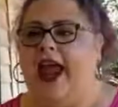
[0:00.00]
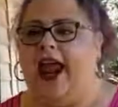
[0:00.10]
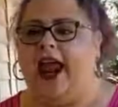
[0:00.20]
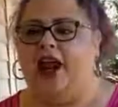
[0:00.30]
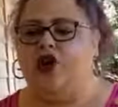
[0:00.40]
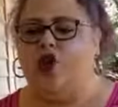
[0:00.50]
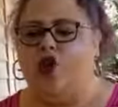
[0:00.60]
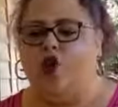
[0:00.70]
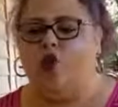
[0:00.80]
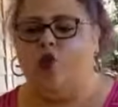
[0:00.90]
And
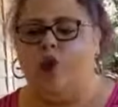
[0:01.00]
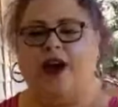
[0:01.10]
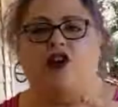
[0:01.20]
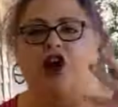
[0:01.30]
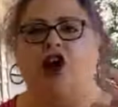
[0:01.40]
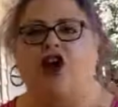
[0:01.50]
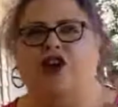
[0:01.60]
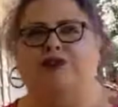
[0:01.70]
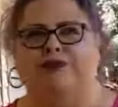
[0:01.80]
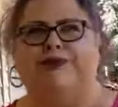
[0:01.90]
we are
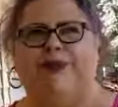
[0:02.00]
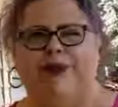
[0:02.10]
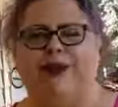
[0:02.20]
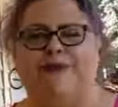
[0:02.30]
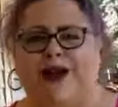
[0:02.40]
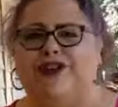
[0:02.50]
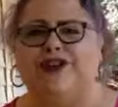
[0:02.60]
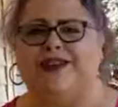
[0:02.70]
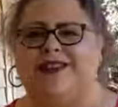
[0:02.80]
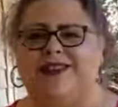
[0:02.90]
all pretty
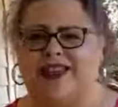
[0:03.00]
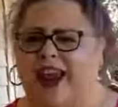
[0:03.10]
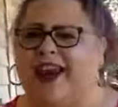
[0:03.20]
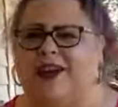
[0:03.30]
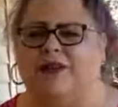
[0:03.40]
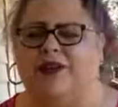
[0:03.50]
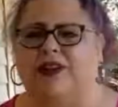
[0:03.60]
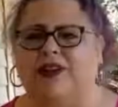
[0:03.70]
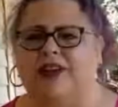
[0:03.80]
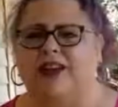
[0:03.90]
much the same,
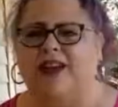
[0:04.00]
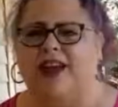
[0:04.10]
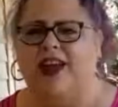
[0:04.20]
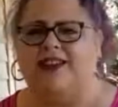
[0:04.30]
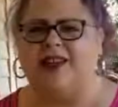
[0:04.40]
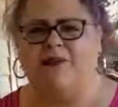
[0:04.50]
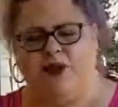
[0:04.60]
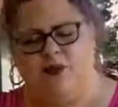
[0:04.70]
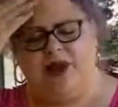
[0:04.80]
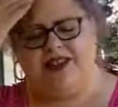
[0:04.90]
except
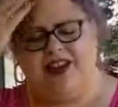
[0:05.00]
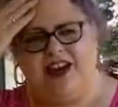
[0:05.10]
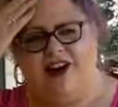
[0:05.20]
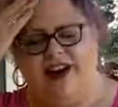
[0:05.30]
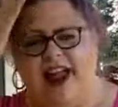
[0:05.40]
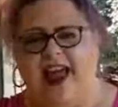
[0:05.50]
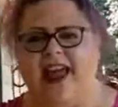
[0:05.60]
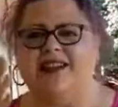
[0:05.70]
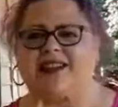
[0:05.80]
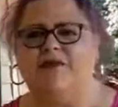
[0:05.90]
for what's in our
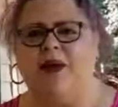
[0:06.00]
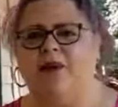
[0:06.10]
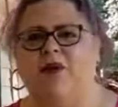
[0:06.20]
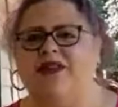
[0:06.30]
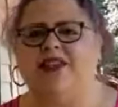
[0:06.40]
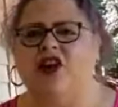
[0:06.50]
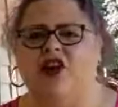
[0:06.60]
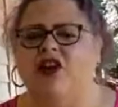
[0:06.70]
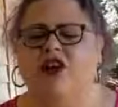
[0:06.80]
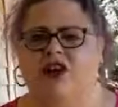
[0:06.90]
heads and maybe what's in
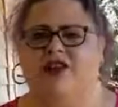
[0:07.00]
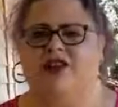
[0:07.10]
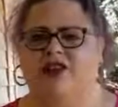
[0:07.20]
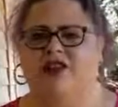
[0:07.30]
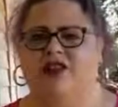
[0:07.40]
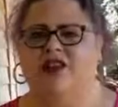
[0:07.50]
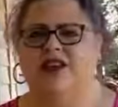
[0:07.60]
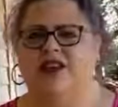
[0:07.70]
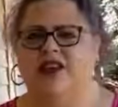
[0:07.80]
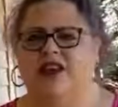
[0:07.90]
our
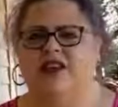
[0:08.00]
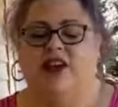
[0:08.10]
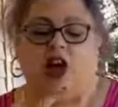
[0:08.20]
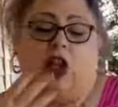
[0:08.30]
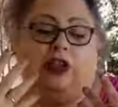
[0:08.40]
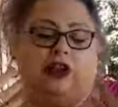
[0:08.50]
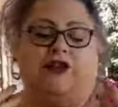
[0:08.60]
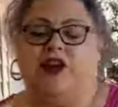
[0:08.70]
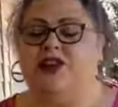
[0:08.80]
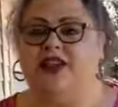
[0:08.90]
hearts. The color
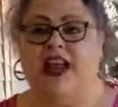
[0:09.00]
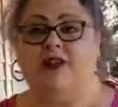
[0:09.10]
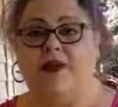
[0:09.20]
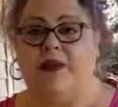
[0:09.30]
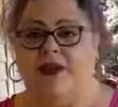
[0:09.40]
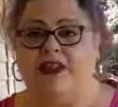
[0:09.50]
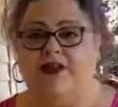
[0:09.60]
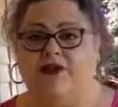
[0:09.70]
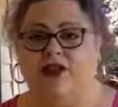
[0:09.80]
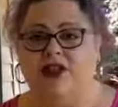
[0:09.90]
of our skin may be
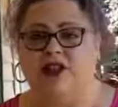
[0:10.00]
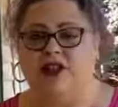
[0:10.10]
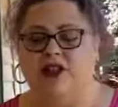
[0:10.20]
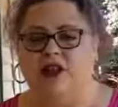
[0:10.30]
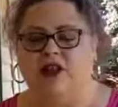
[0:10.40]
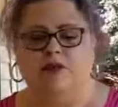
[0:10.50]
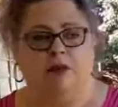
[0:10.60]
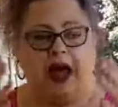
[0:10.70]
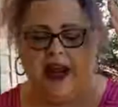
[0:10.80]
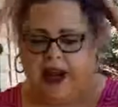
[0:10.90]
different.
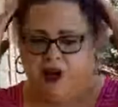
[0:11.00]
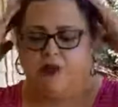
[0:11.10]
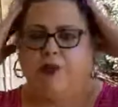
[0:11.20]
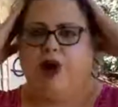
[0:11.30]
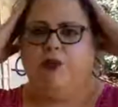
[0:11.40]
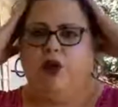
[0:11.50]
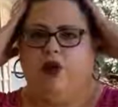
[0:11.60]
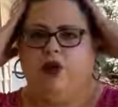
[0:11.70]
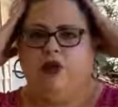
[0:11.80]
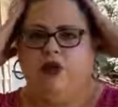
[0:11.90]
My hair is
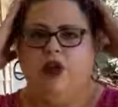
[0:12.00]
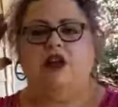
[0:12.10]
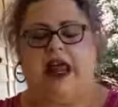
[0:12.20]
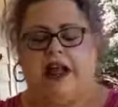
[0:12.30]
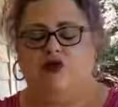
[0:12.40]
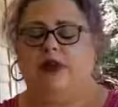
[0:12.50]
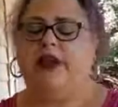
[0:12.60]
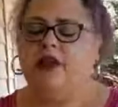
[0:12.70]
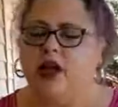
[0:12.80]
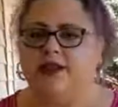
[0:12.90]
purple.
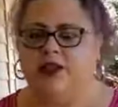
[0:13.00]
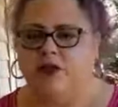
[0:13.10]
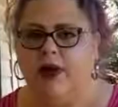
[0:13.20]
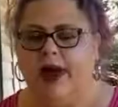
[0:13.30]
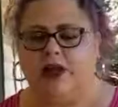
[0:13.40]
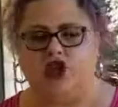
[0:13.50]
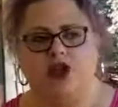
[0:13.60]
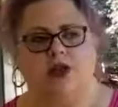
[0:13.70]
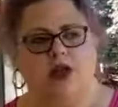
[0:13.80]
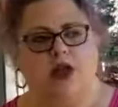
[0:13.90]
Naturally, not so much.